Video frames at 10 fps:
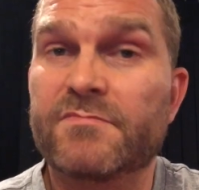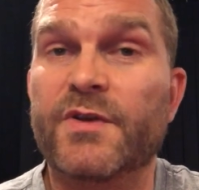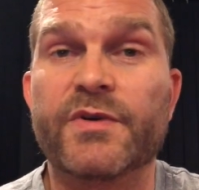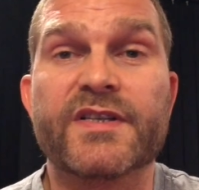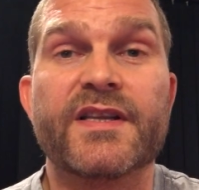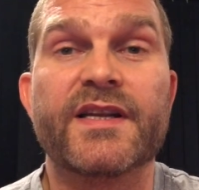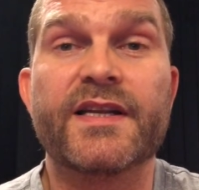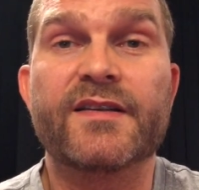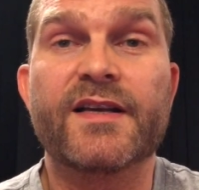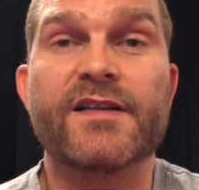The rest of the
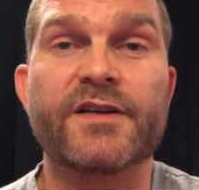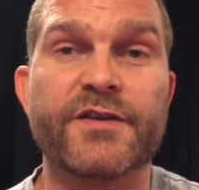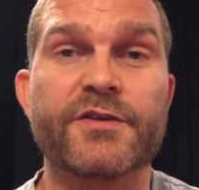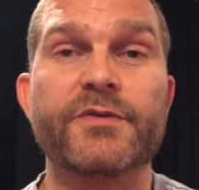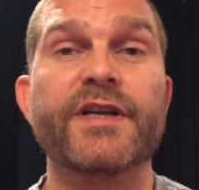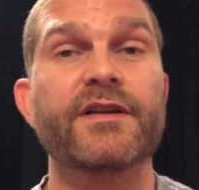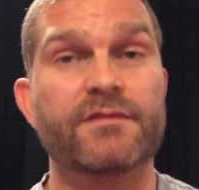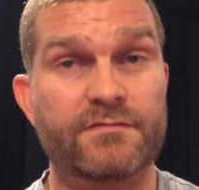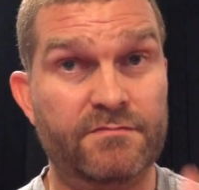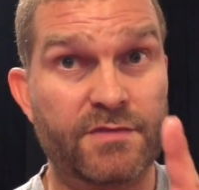details on the screen
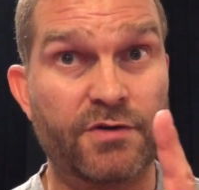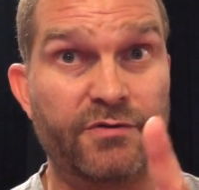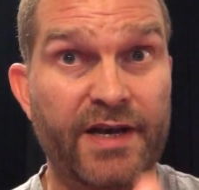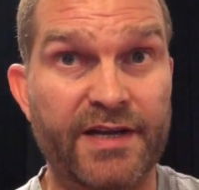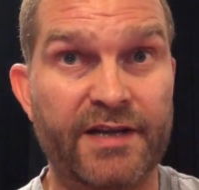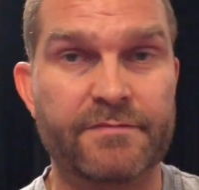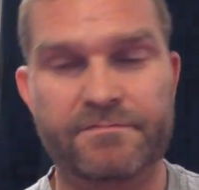right here.